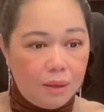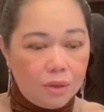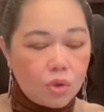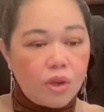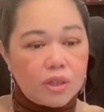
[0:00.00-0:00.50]

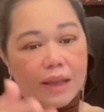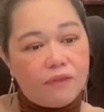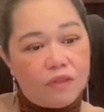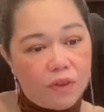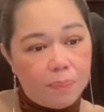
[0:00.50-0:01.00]
So it's like
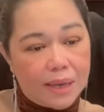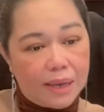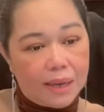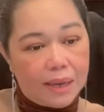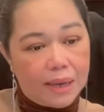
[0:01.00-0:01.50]

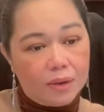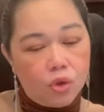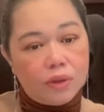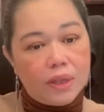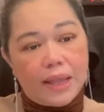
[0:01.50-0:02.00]
50%. Do you
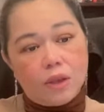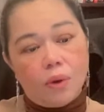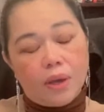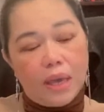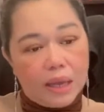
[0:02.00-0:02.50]
think that you will
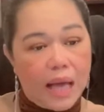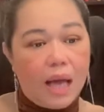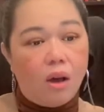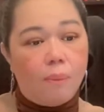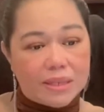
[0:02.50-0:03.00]
get a
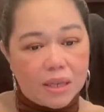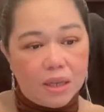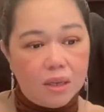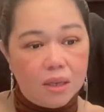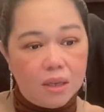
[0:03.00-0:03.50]
car or
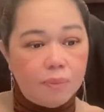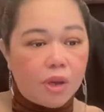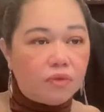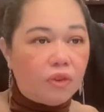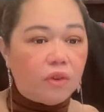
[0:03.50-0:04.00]
bicycle?
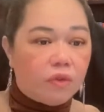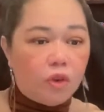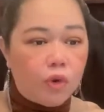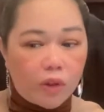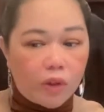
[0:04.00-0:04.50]
Because 50-50,
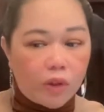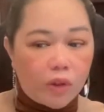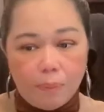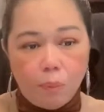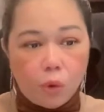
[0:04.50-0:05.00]
you will not
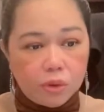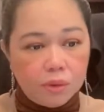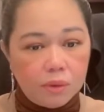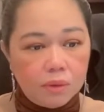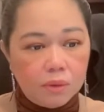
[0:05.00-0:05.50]
get both.
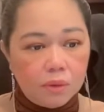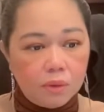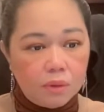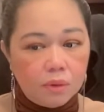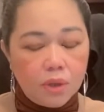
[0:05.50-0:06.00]

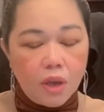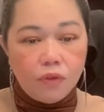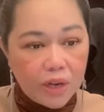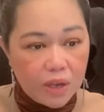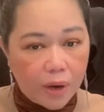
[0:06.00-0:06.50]
If
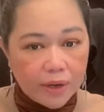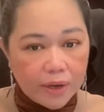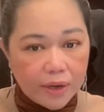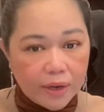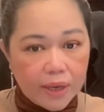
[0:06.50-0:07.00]
you really
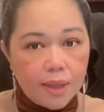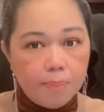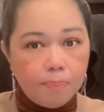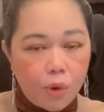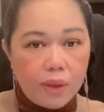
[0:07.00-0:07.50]
want it,
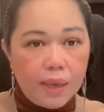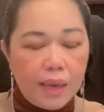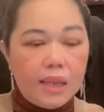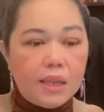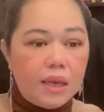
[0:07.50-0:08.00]
put
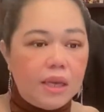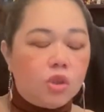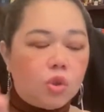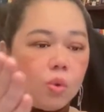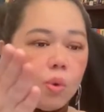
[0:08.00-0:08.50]
it
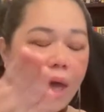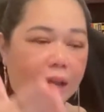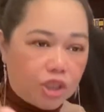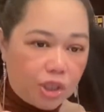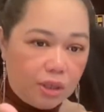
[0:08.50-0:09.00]
into
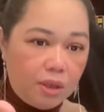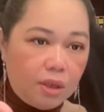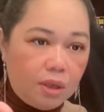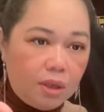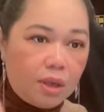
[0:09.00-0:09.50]
action
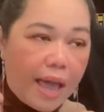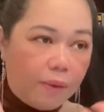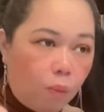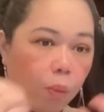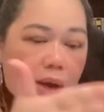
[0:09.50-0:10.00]

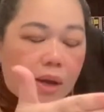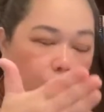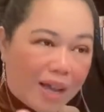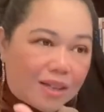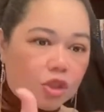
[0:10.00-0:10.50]
and
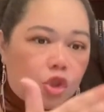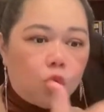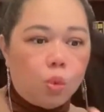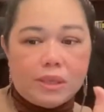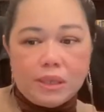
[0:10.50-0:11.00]
work
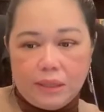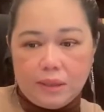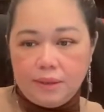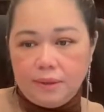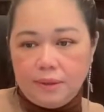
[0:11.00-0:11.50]
towards
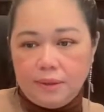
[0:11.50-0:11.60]
it.